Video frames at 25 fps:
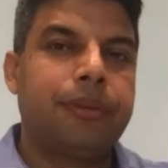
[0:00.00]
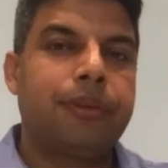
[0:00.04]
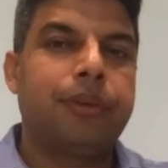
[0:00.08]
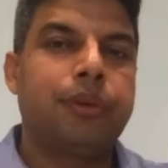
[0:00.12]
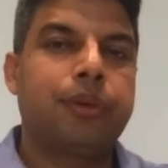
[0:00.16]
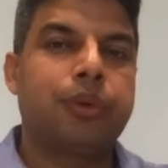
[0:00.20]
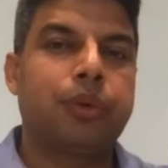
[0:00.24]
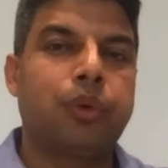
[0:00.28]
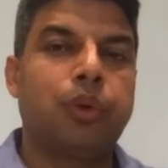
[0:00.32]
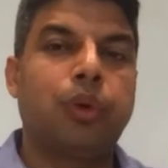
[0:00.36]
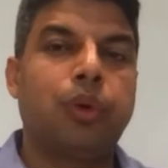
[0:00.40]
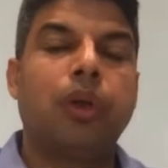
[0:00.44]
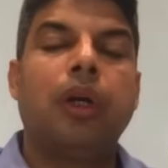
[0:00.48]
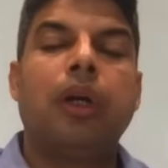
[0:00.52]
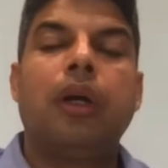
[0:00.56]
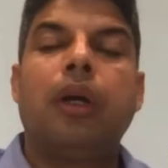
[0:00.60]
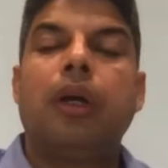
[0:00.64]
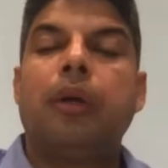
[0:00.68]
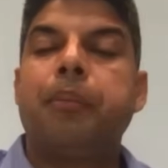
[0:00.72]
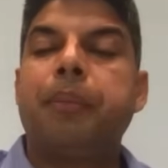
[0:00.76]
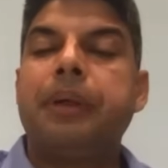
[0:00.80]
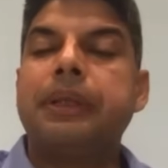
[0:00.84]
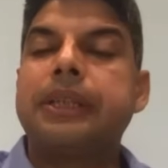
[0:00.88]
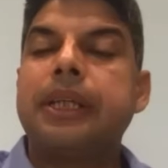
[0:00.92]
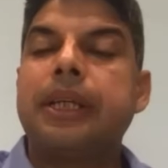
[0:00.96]
So
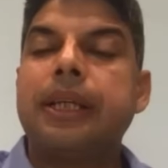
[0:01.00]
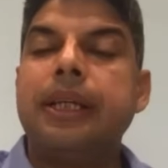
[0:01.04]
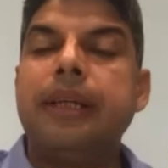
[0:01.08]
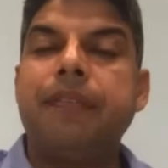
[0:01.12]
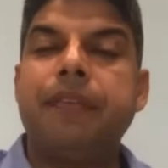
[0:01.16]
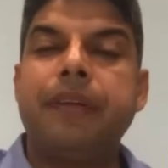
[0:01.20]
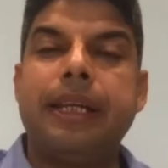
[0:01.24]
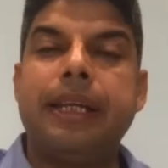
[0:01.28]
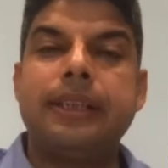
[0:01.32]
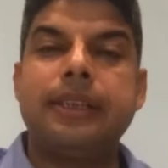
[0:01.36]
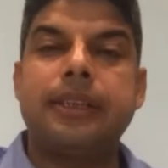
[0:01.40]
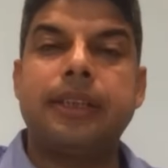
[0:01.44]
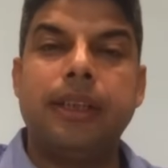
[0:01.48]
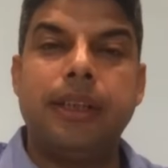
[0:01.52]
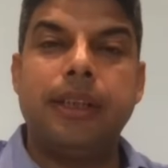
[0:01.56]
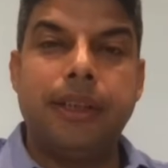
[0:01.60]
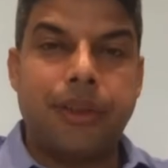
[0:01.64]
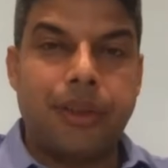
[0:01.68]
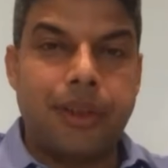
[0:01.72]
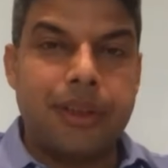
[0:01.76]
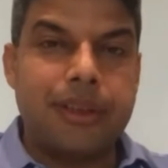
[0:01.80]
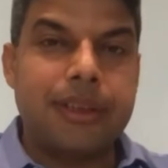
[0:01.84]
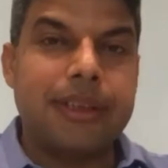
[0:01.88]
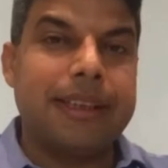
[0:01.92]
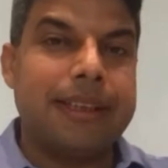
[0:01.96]
basically, financial
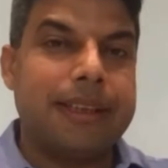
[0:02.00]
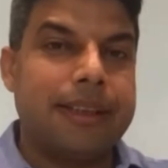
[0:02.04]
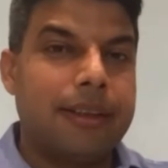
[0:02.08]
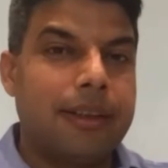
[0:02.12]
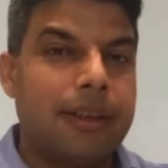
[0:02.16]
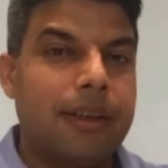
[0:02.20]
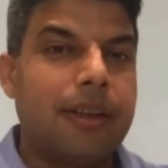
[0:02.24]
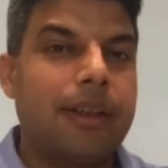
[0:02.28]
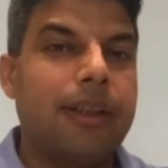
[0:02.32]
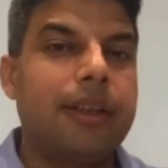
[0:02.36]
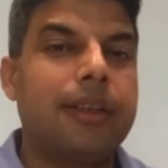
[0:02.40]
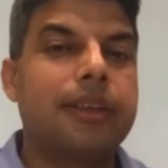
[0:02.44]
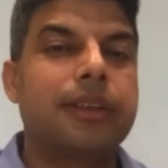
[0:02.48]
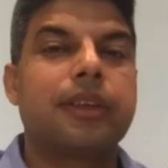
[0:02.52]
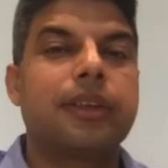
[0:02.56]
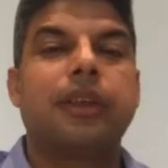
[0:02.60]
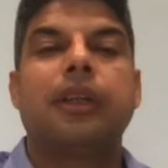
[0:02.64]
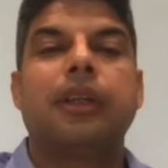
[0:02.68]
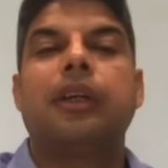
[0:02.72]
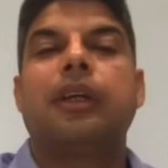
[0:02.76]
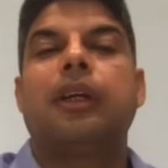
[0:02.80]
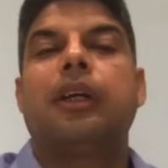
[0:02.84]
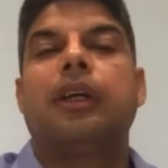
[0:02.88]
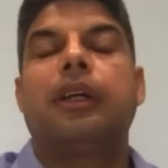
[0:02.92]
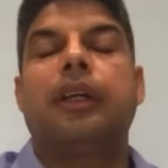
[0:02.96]
literacy is
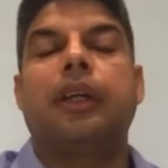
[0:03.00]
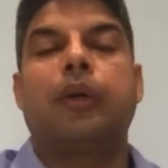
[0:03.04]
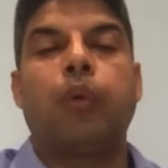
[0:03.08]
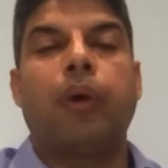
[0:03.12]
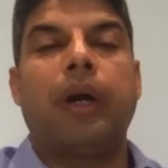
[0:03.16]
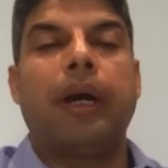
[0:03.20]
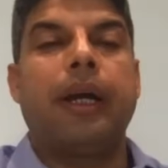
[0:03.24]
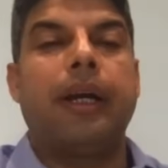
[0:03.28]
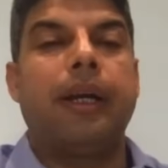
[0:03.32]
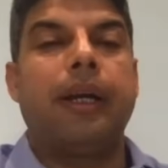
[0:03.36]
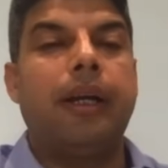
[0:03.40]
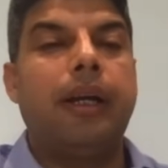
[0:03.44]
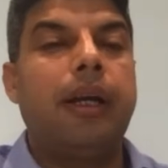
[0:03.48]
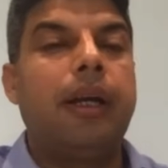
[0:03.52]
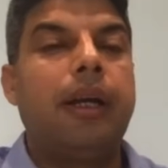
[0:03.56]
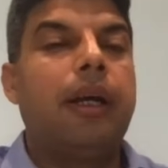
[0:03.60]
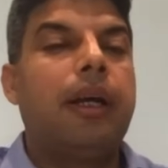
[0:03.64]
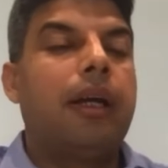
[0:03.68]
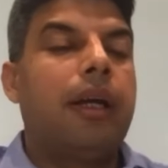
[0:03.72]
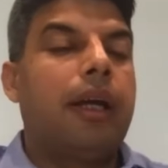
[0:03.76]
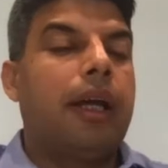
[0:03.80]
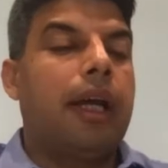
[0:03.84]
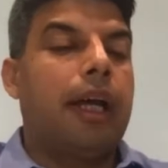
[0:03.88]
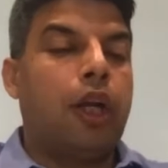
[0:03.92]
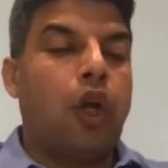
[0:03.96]
required
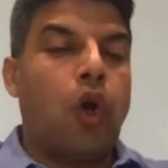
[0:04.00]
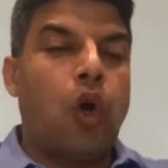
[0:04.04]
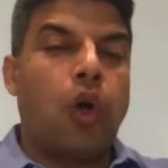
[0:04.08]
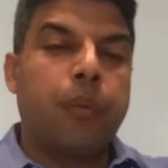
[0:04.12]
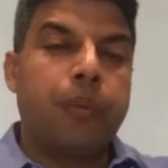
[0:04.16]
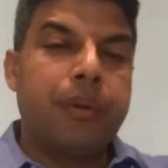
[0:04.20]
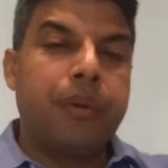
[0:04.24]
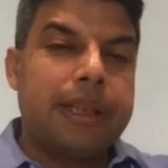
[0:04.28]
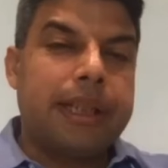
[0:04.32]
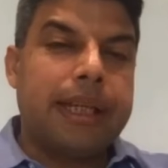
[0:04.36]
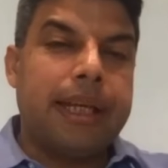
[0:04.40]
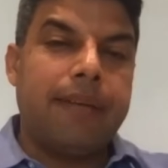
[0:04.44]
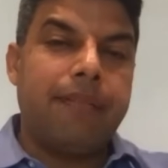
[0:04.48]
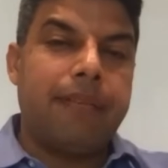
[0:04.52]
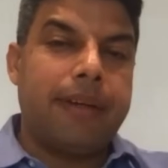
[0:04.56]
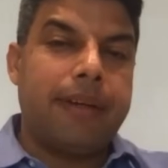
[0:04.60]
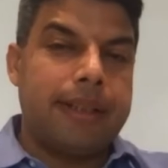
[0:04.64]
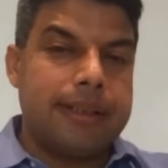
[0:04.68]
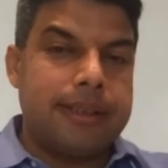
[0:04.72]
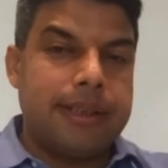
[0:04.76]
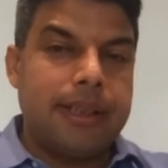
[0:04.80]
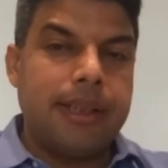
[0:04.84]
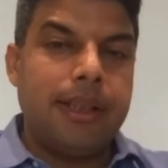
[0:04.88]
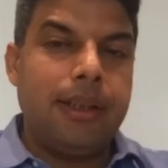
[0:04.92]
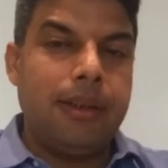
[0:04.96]
along with
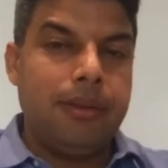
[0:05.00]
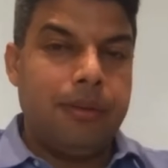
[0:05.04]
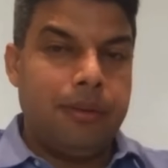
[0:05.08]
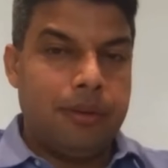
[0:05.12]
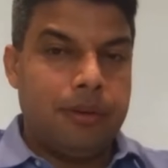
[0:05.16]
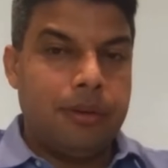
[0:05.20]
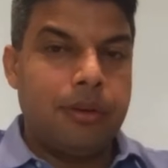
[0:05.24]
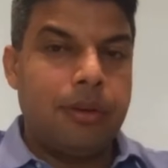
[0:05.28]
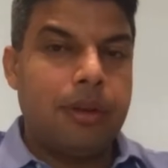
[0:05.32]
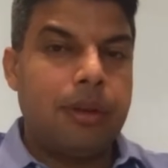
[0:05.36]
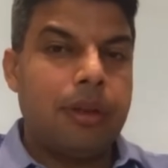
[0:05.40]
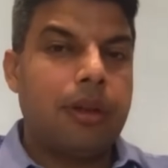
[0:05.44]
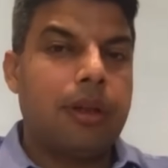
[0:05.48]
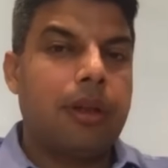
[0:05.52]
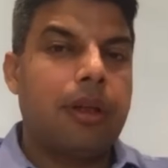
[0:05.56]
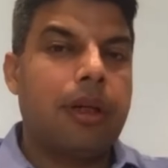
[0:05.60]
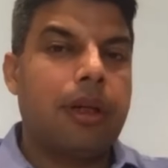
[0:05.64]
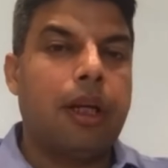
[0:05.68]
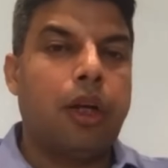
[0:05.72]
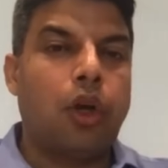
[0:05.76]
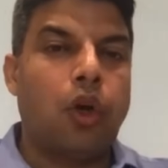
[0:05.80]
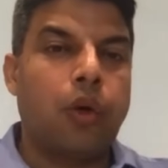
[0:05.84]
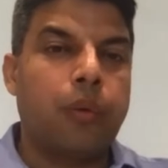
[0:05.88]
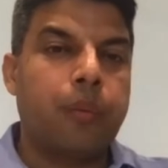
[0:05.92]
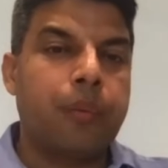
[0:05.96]
KYC,
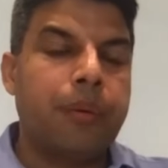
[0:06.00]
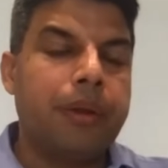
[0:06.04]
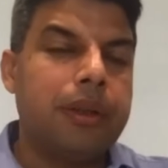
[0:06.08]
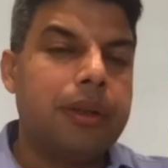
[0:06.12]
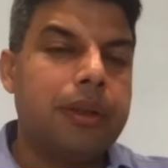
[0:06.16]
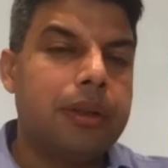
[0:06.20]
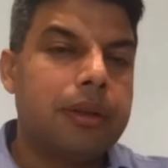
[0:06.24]
along with